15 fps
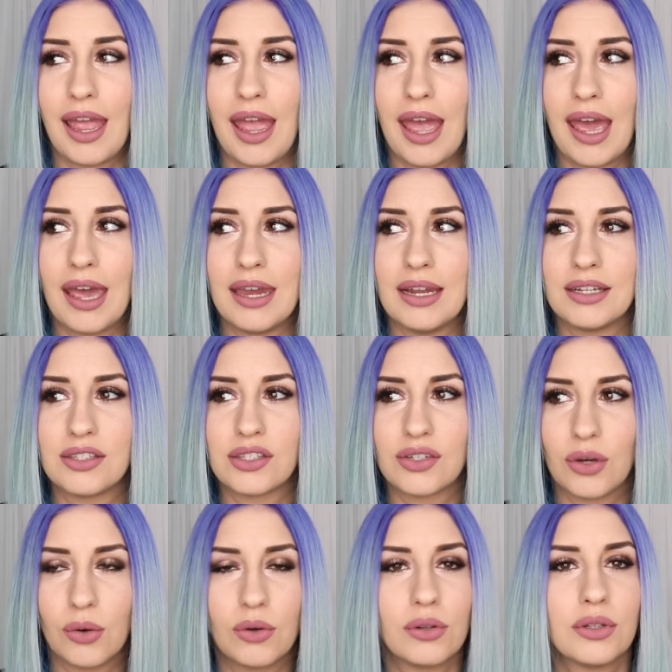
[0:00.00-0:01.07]
and it's
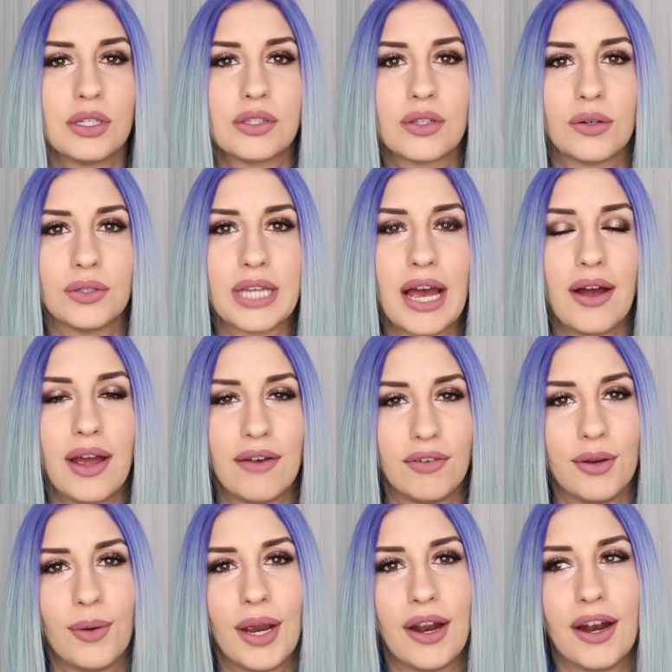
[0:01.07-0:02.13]
totally sold out
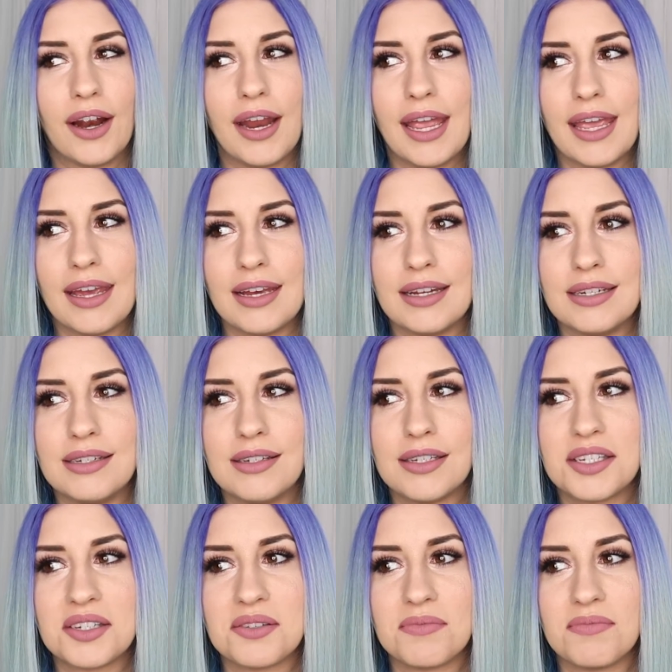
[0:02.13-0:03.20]
everywhere,
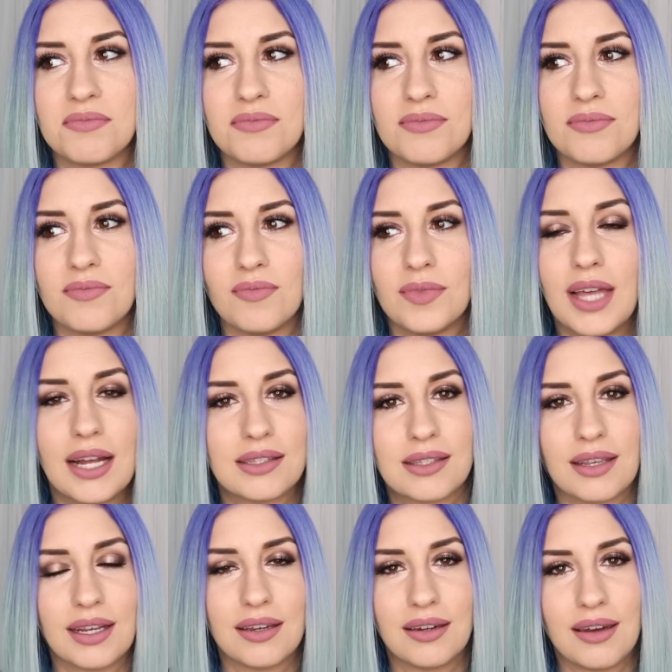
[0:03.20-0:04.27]
and that's
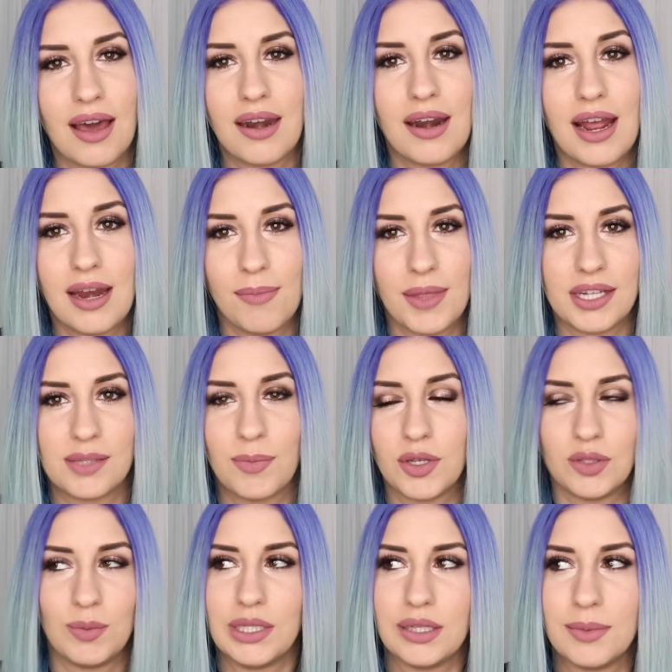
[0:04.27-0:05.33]
like not an item that's
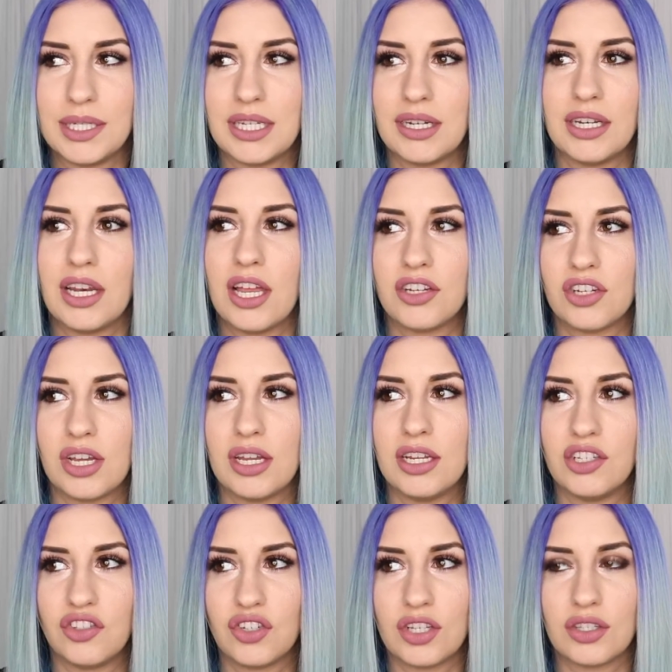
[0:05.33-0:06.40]
supposed to be limited edition.
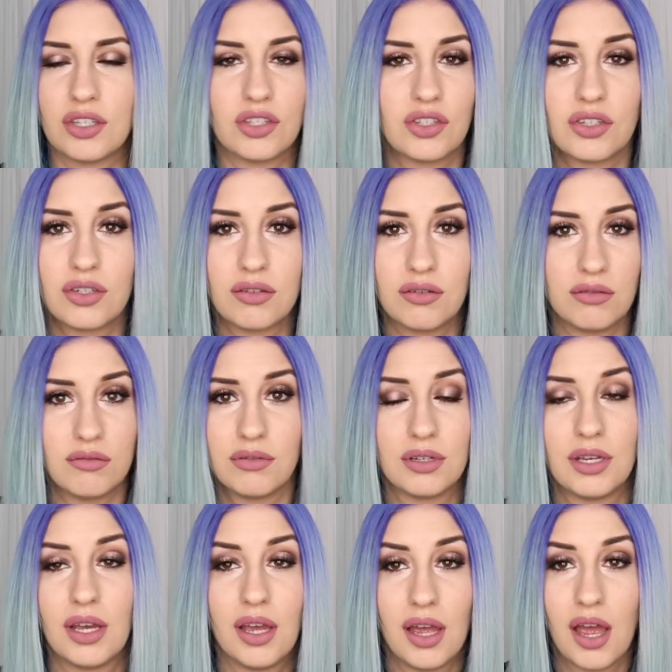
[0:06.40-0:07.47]
It's just
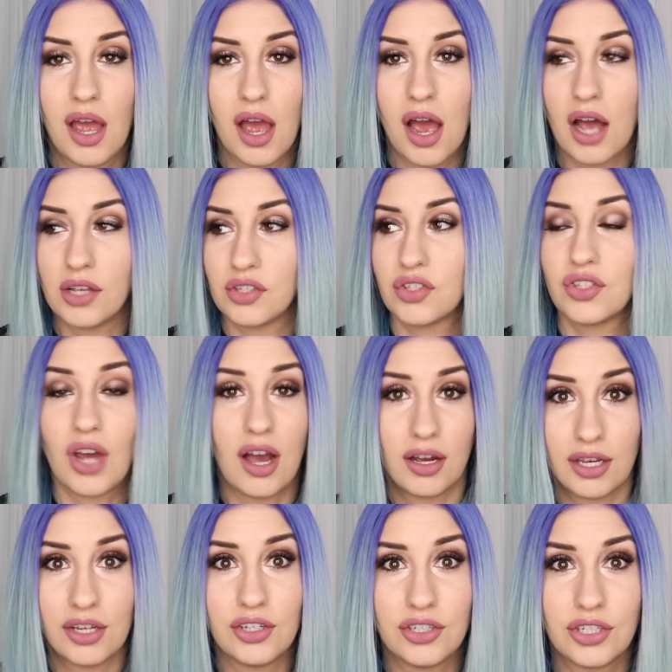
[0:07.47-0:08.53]
a
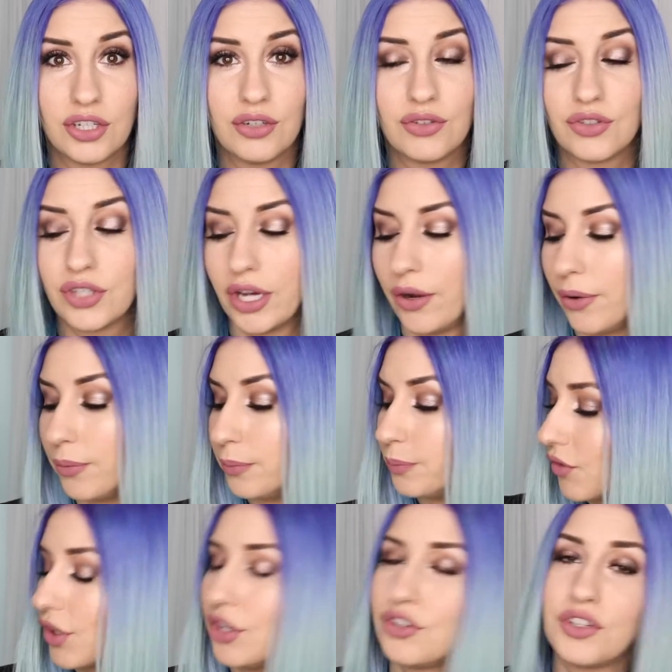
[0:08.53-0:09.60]
stock issue. So
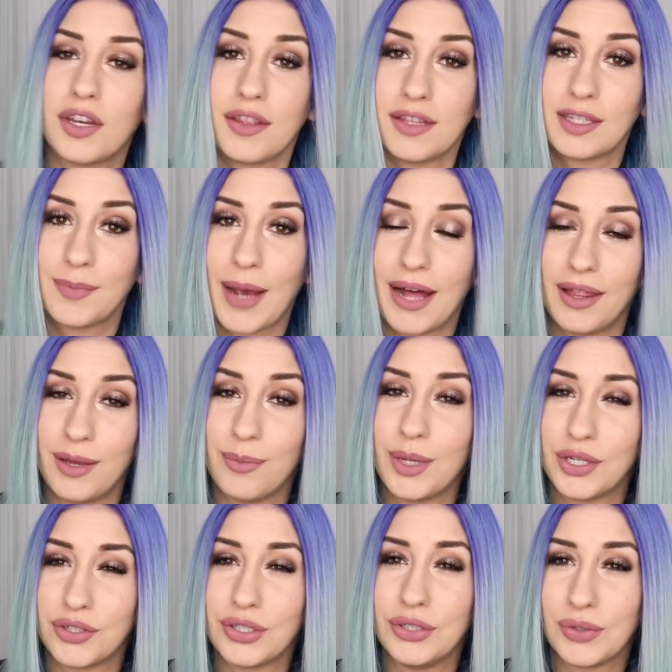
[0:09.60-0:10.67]
if you're interested in this palette,
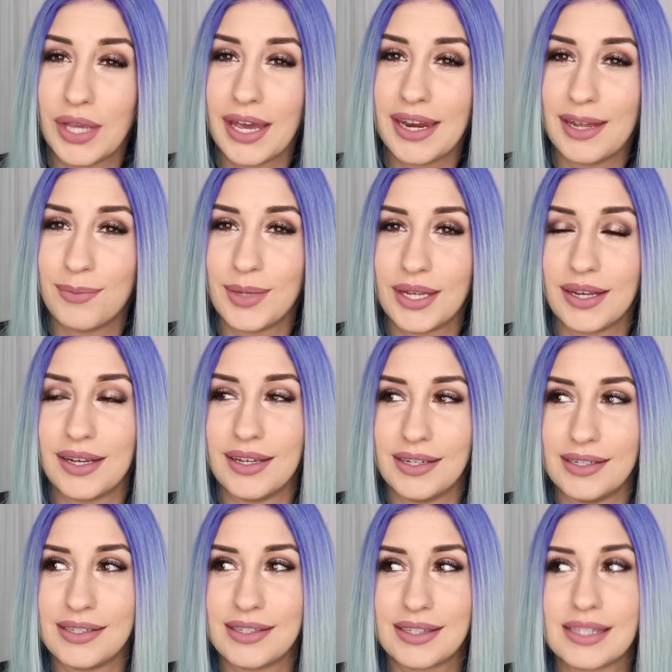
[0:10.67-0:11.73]
make sure you get it,
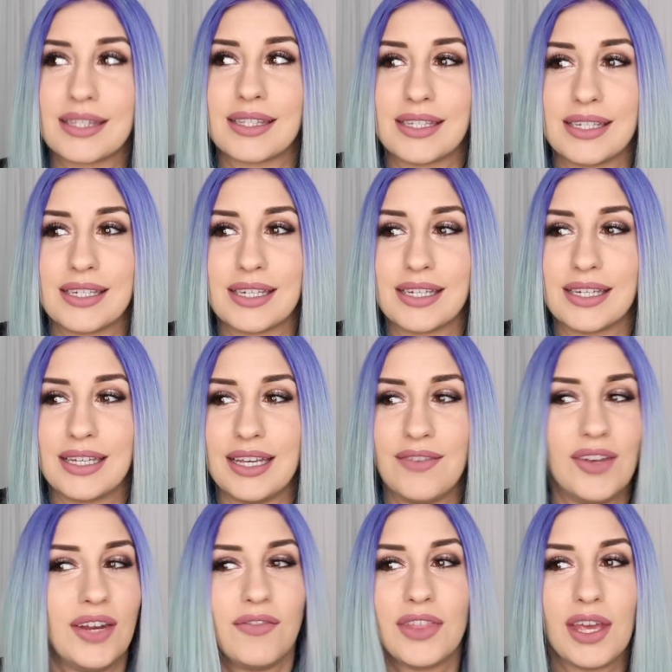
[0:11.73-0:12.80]
because
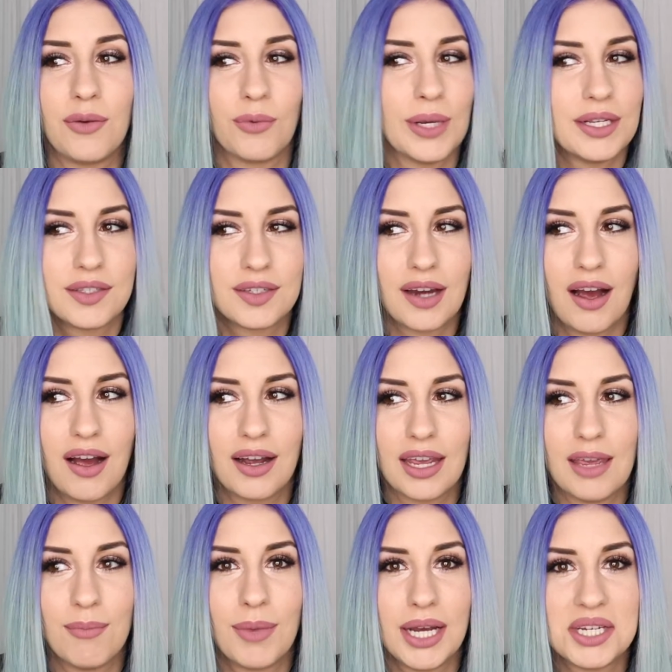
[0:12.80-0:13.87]
even if they restock,
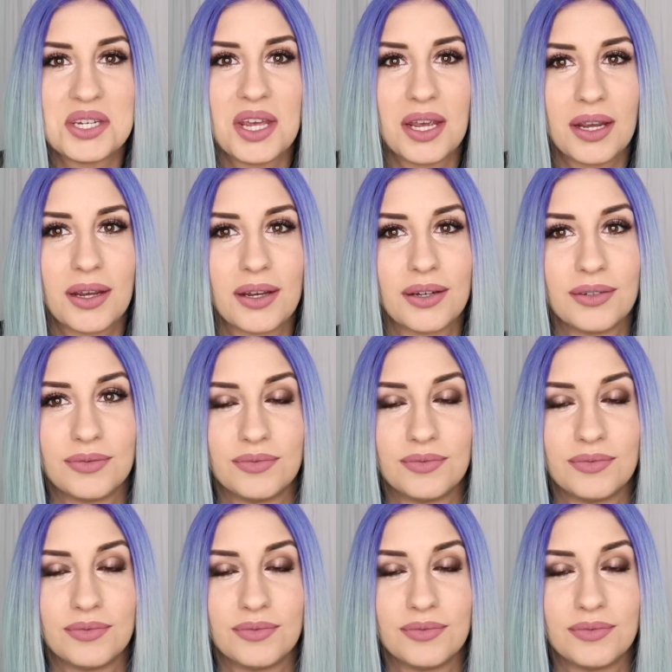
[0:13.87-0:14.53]
it might take